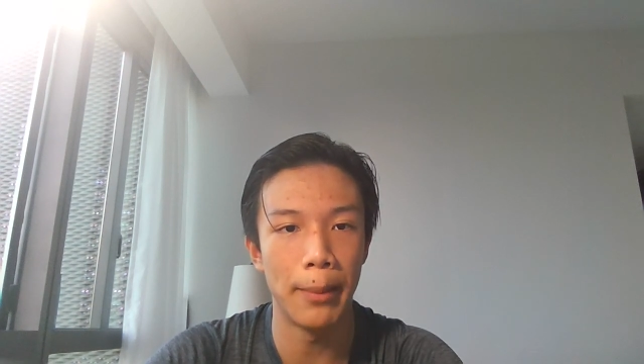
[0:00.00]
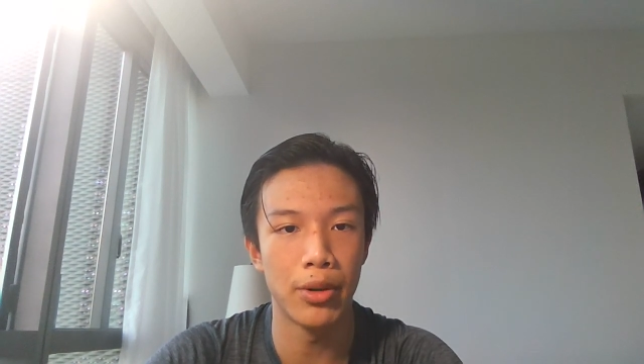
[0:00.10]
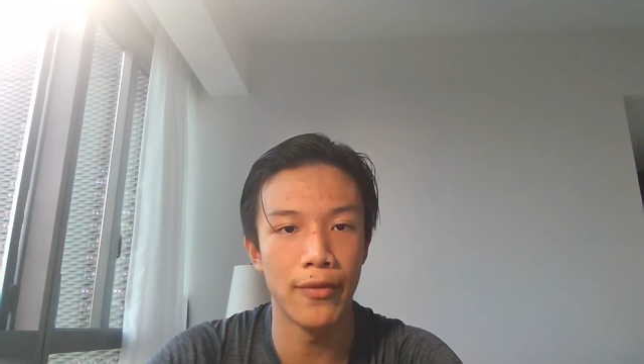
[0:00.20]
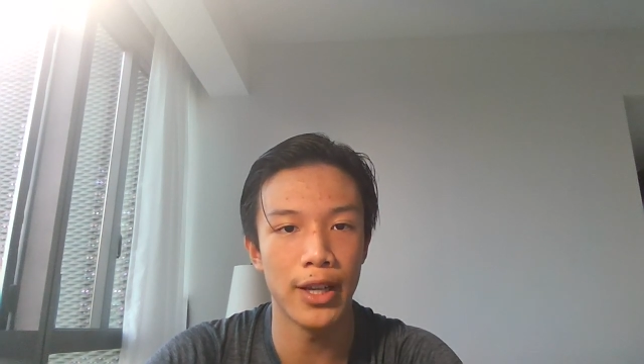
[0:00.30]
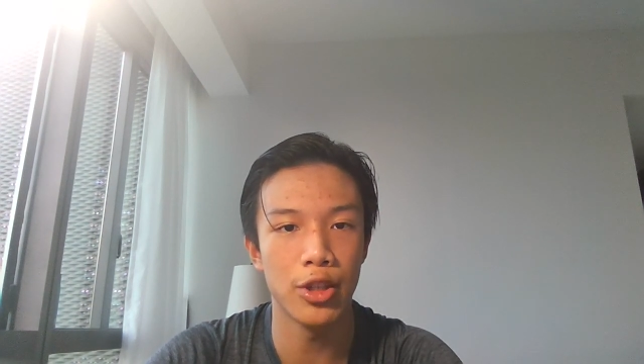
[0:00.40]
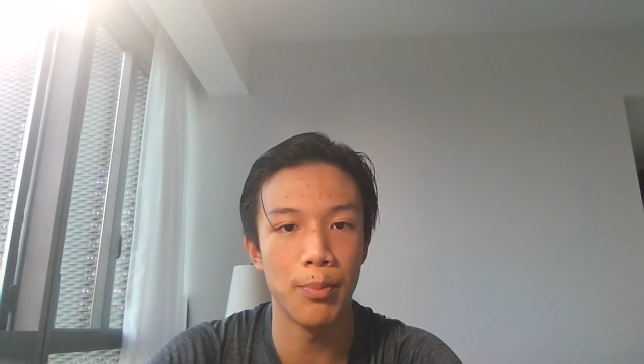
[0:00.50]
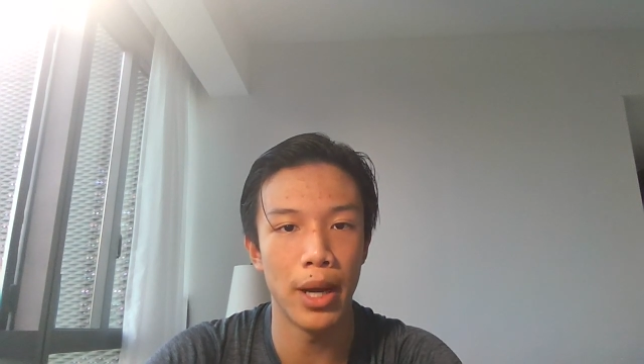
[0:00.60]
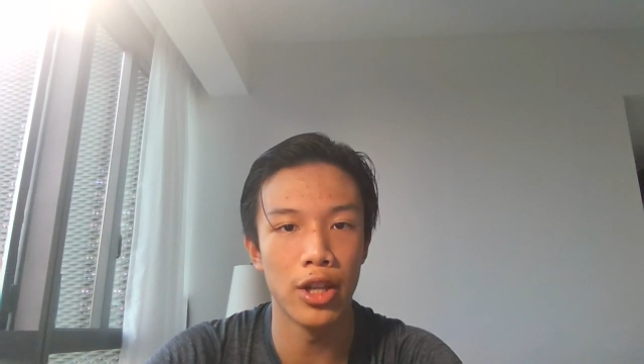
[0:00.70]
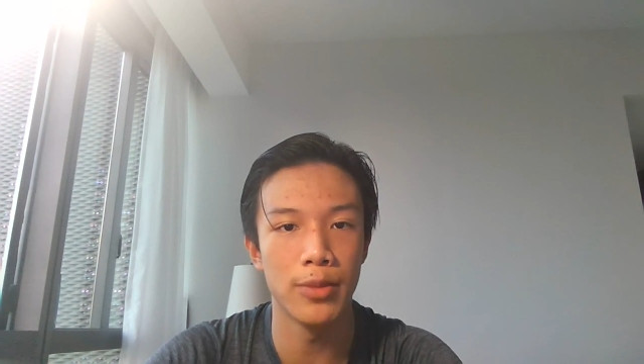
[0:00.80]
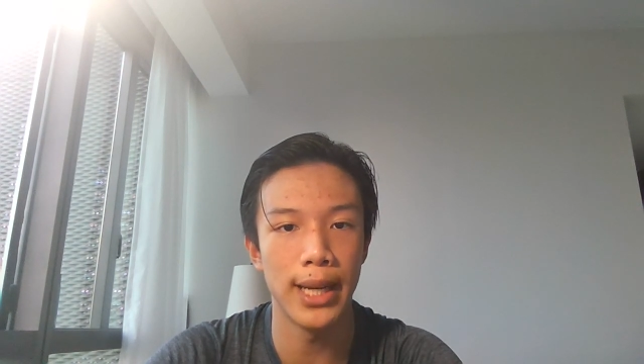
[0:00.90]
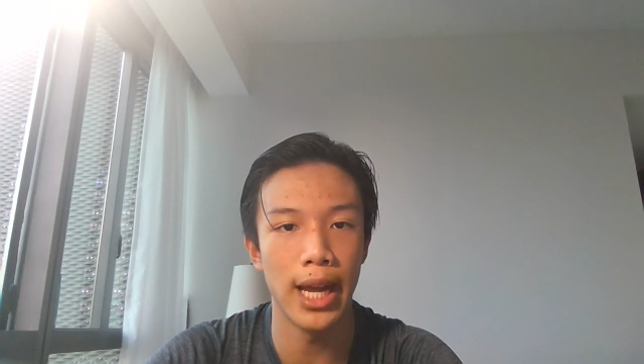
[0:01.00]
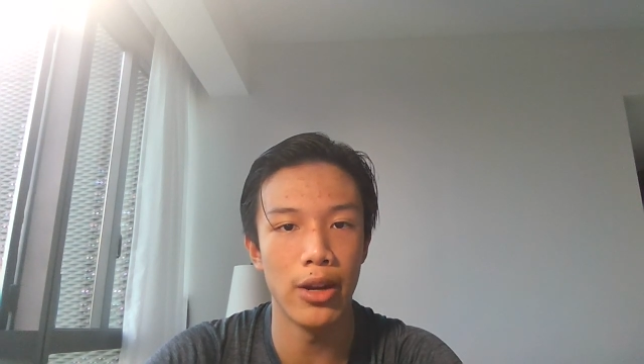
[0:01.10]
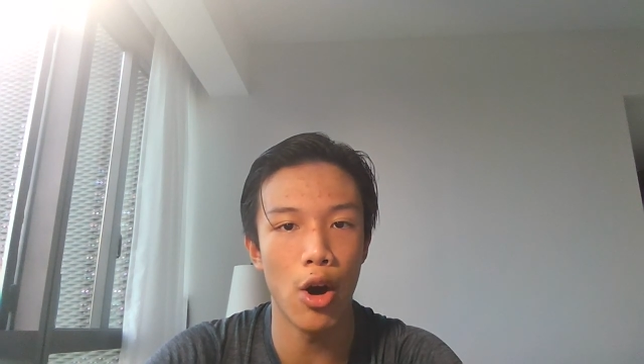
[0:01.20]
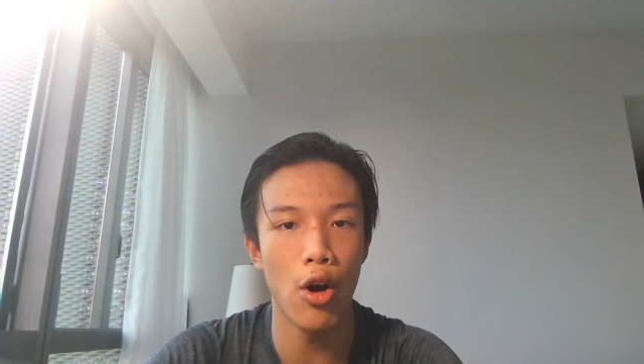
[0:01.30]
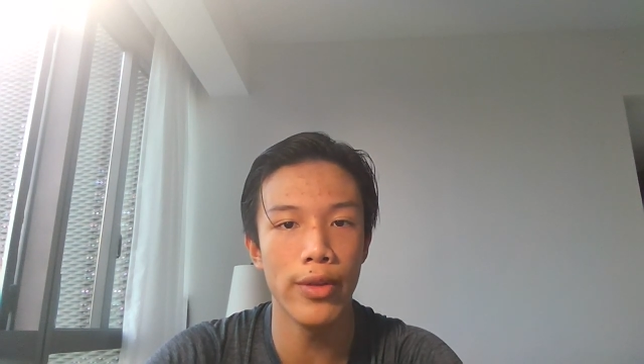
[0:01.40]
and Professor Pelsman
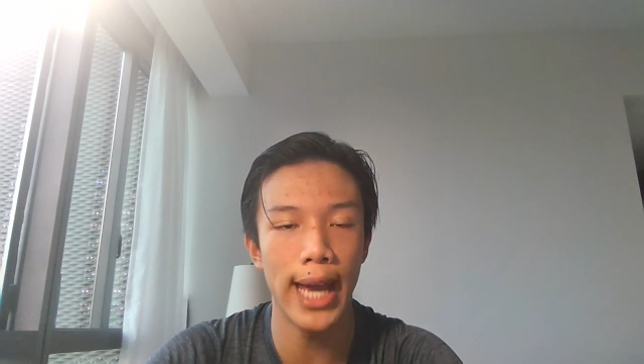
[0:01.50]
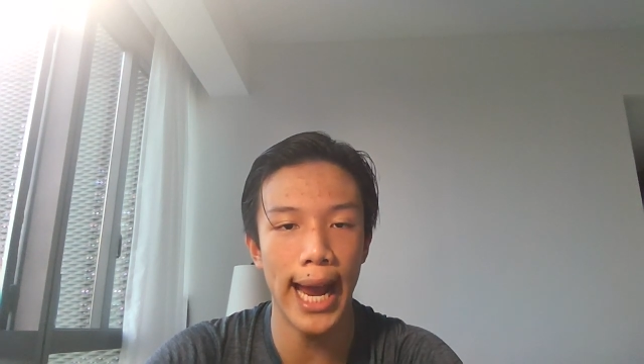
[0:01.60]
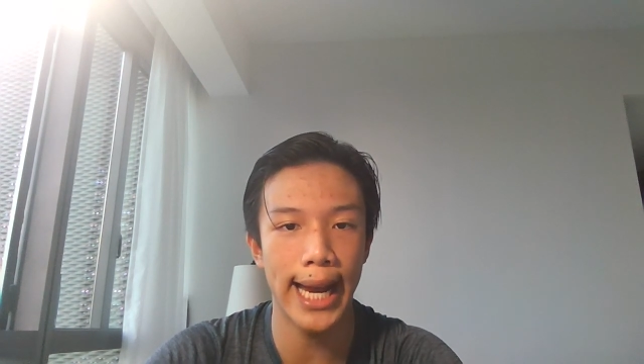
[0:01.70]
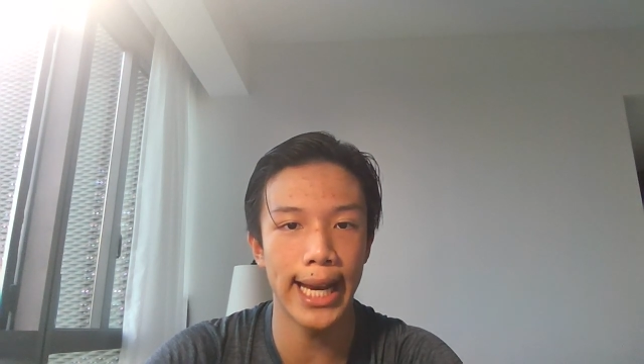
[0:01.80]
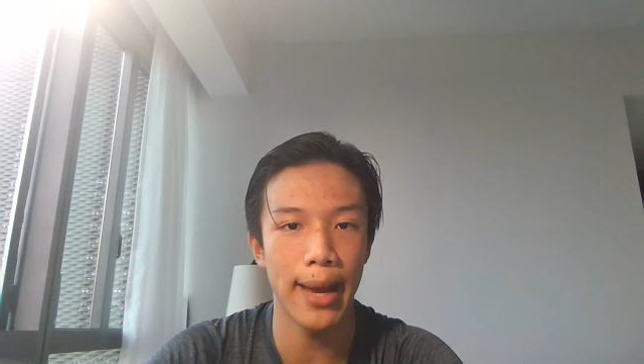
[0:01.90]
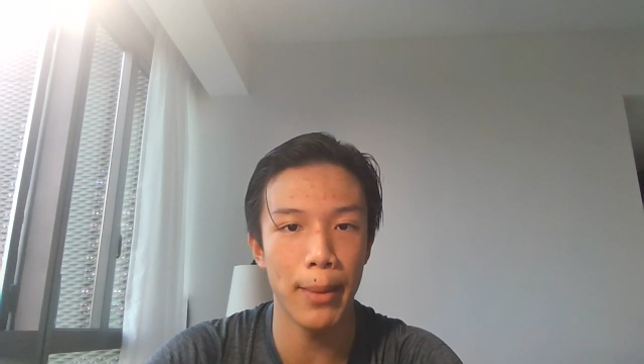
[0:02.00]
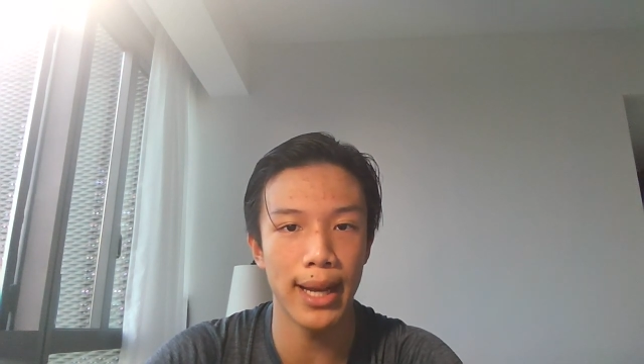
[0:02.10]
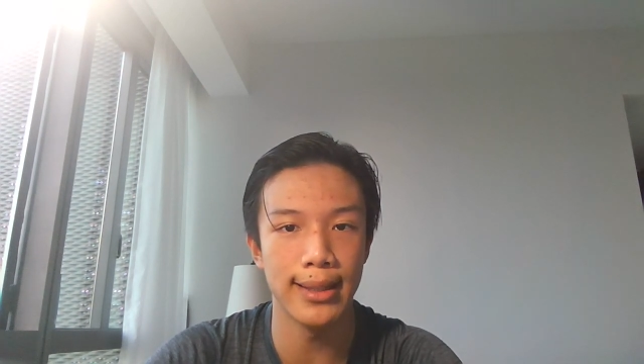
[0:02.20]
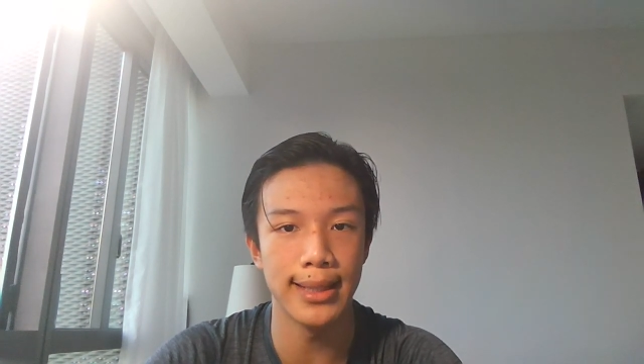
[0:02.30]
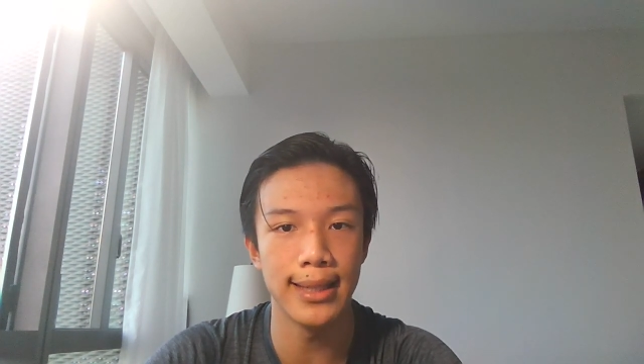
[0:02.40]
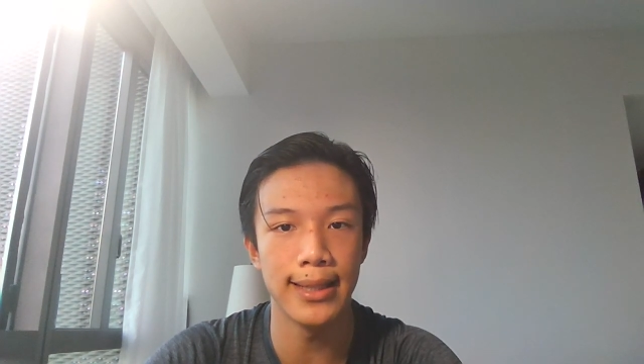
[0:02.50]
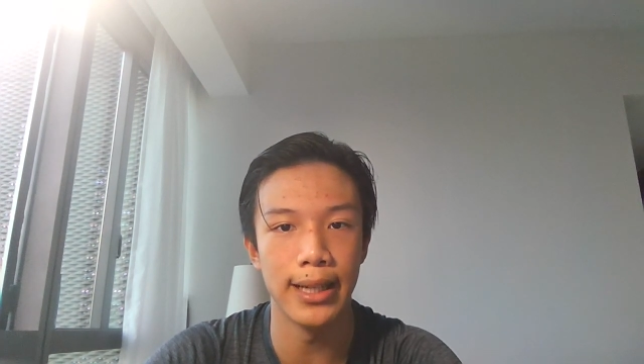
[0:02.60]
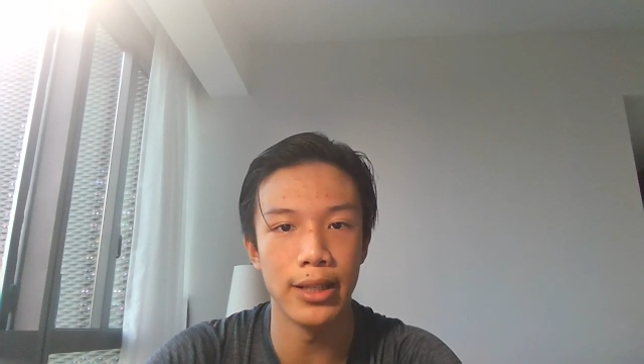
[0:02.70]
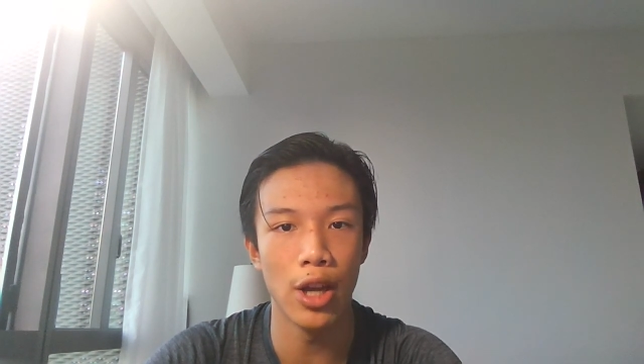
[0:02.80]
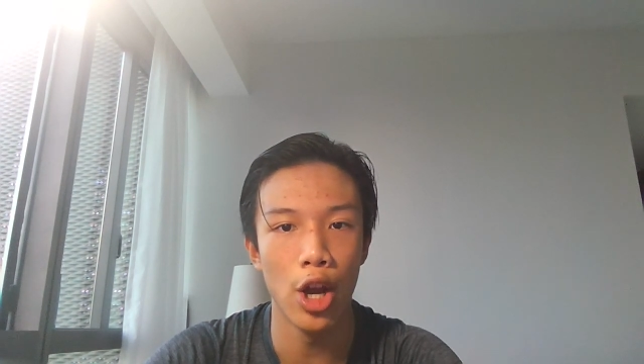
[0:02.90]
and all the academic
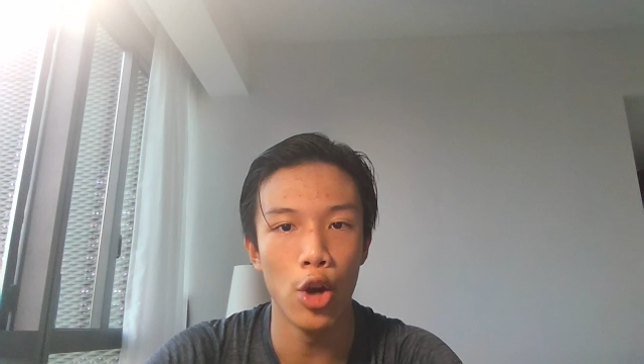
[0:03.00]
assistants